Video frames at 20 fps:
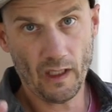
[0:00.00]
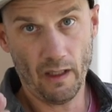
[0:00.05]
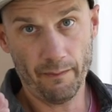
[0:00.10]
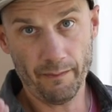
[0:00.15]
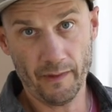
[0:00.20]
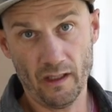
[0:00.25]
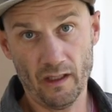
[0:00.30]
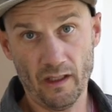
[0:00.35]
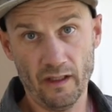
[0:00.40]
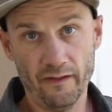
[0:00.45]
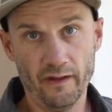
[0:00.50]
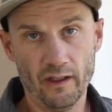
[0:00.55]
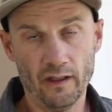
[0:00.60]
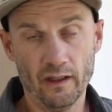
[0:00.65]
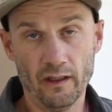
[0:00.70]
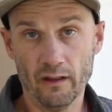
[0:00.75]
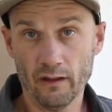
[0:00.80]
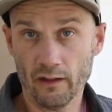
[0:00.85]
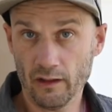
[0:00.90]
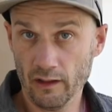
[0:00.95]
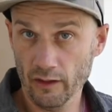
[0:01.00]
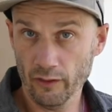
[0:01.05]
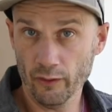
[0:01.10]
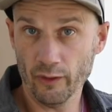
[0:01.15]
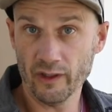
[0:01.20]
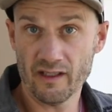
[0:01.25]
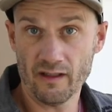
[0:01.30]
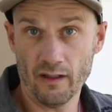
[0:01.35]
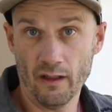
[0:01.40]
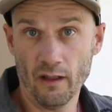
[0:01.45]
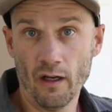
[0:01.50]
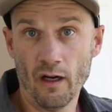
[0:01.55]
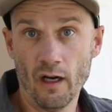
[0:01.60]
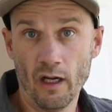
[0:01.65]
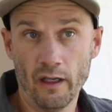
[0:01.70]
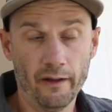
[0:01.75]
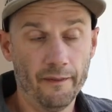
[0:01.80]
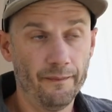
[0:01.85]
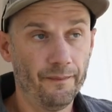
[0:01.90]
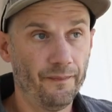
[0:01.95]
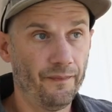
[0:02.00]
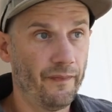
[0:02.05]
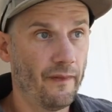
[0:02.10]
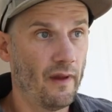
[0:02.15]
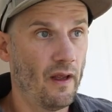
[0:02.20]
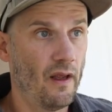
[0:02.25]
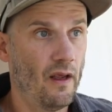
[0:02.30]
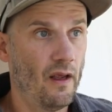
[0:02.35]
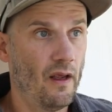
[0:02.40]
I'm gonna give you a little clue, it's a lot.